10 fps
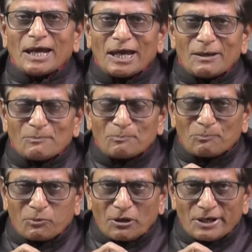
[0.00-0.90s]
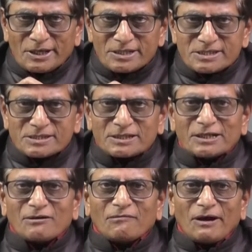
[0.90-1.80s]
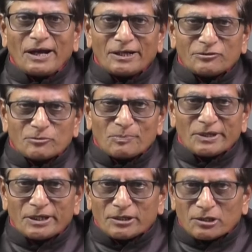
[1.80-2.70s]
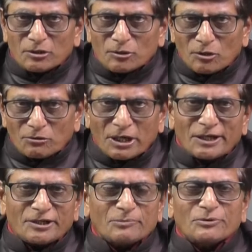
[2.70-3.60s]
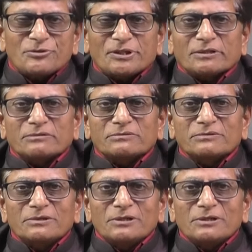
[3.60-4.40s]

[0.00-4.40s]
Employees required to pay no contribution